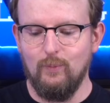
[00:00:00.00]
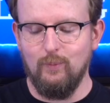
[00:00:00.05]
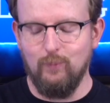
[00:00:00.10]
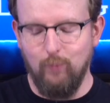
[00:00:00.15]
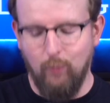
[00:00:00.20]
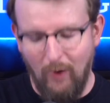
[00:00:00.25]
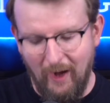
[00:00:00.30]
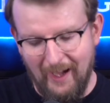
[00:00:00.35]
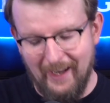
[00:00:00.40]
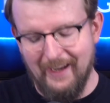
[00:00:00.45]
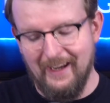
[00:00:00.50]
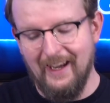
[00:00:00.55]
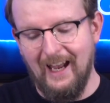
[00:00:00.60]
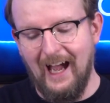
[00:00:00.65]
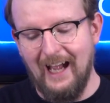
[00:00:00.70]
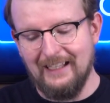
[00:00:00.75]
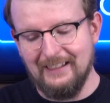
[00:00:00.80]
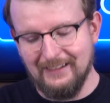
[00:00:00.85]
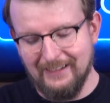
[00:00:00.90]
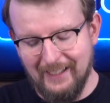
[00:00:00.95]
1.
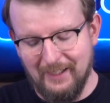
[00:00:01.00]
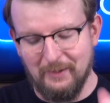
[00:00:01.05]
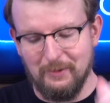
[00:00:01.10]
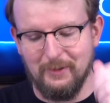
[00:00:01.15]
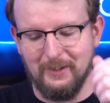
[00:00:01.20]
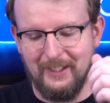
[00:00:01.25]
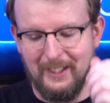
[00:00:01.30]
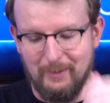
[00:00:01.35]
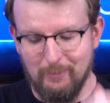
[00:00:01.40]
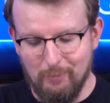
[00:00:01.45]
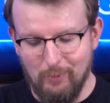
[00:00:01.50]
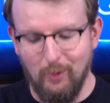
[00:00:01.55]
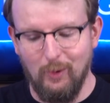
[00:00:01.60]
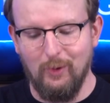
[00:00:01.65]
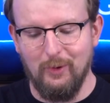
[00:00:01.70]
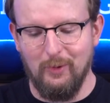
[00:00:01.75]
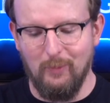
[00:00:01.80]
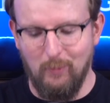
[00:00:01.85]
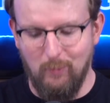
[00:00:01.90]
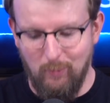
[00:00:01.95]
I literally
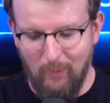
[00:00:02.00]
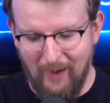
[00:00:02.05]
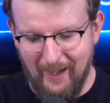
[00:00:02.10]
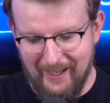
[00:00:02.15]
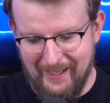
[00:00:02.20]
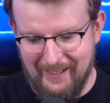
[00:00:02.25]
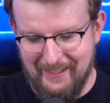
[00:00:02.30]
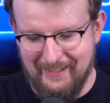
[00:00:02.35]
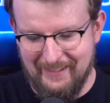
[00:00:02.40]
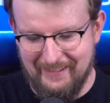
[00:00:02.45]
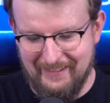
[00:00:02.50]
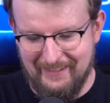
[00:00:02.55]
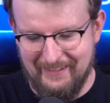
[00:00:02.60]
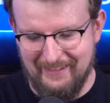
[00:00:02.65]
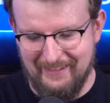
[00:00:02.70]
rolled a 1.